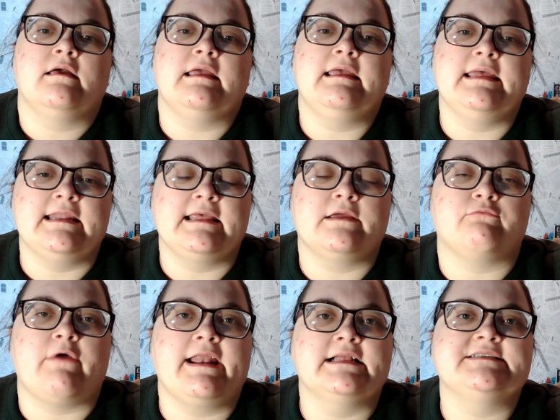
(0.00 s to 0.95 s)
getting it
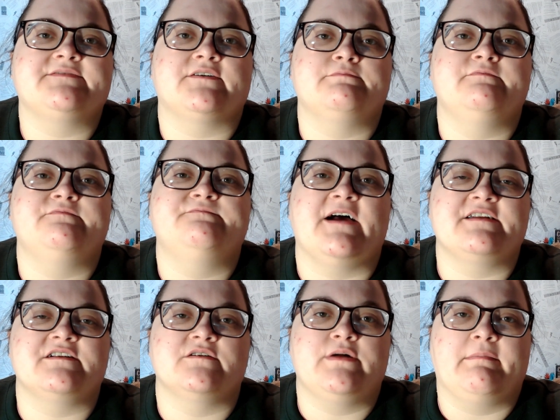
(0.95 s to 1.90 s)
ready for
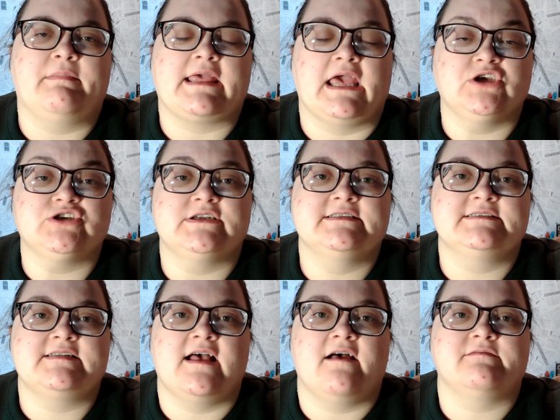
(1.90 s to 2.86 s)
final publication and
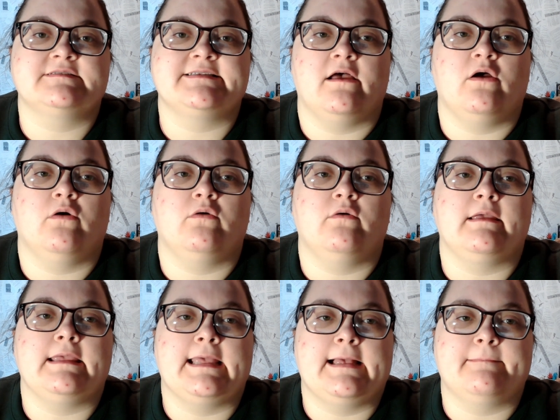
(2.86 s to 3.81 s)
stuff. So
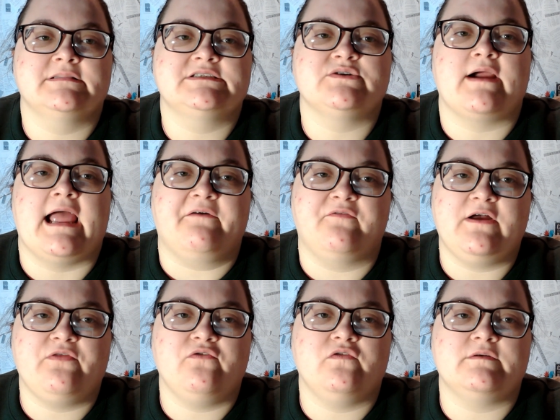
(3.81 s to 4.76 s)
yeah, so we're halfway
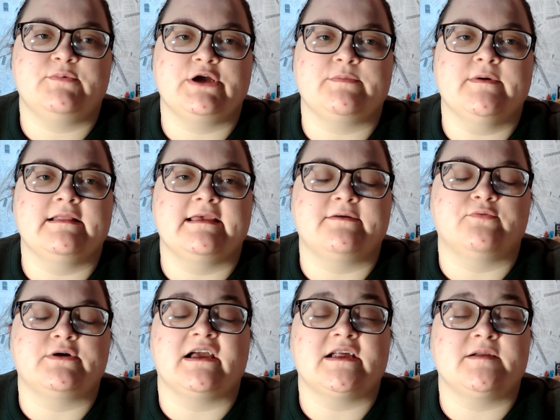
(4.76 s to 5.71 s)
through the book, but like
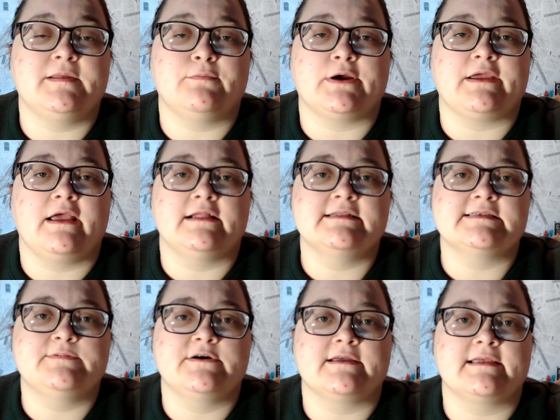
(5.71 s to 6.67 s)
we're not going to be working on this
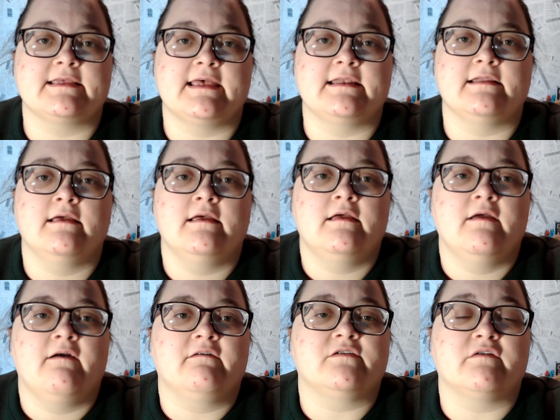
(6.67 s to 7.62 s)
book again
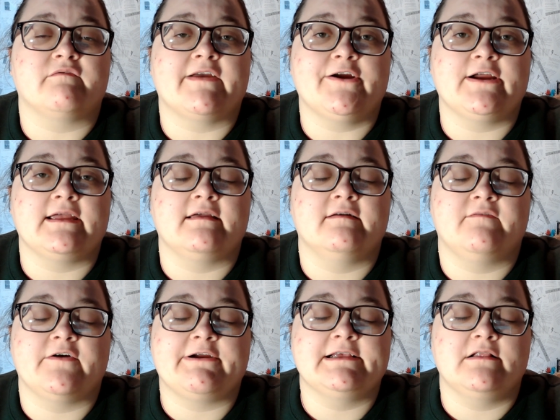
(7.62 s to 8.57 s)
for a very,
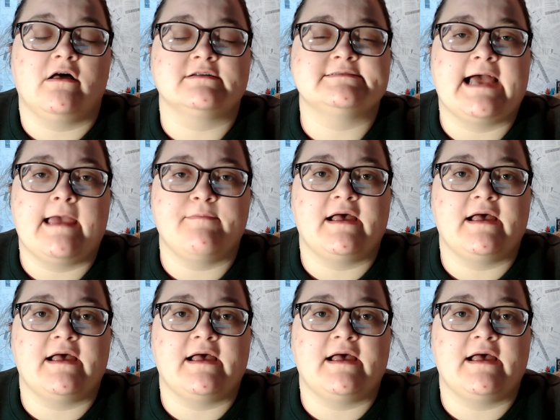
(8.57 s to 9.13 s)
very long time